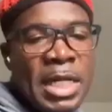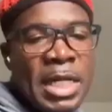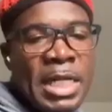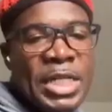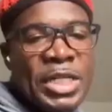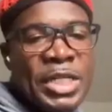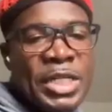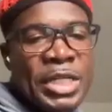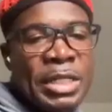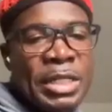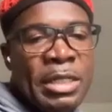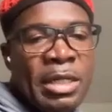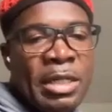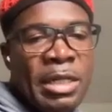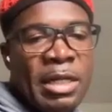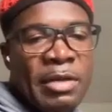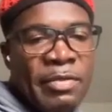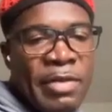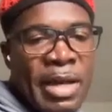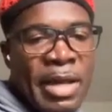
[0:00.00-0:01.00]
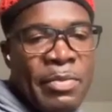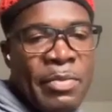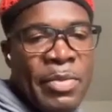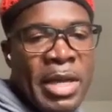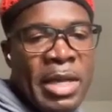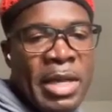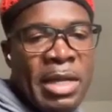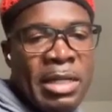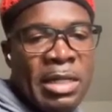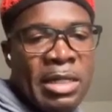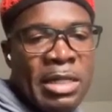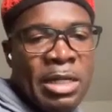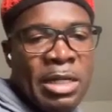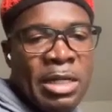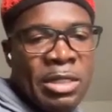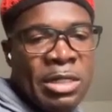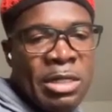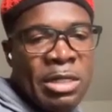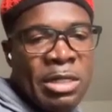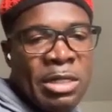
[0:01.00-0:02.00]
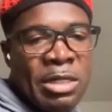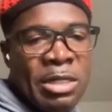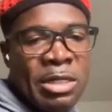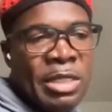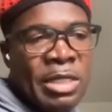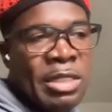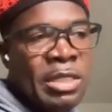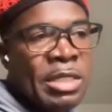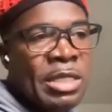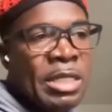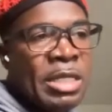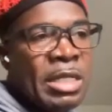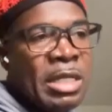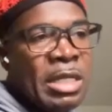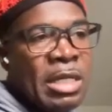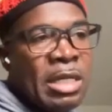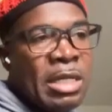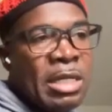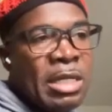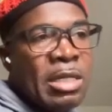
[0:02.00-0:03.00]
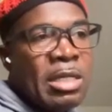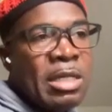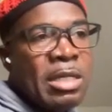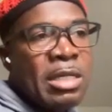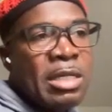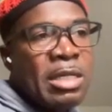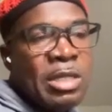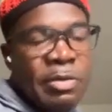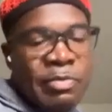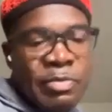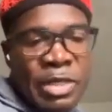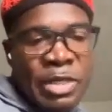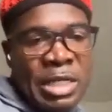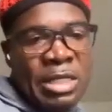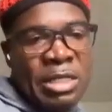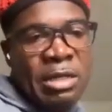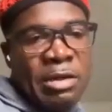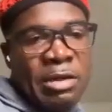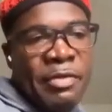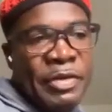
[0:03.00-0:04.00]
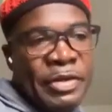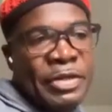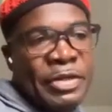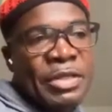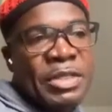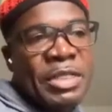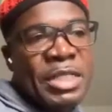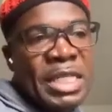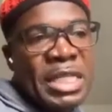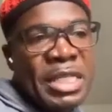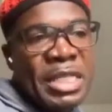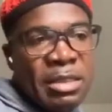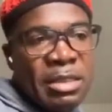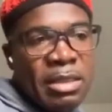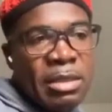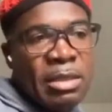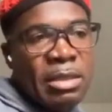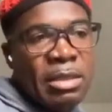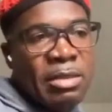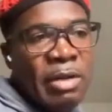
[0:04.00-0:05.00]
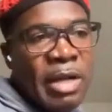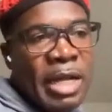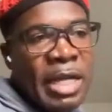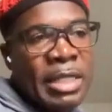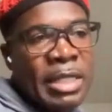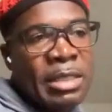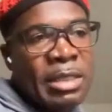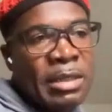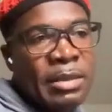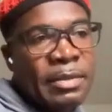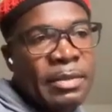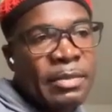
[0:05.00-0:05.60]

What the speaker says: in addition, if I may, Dr. Darby said, some things are for a season, right?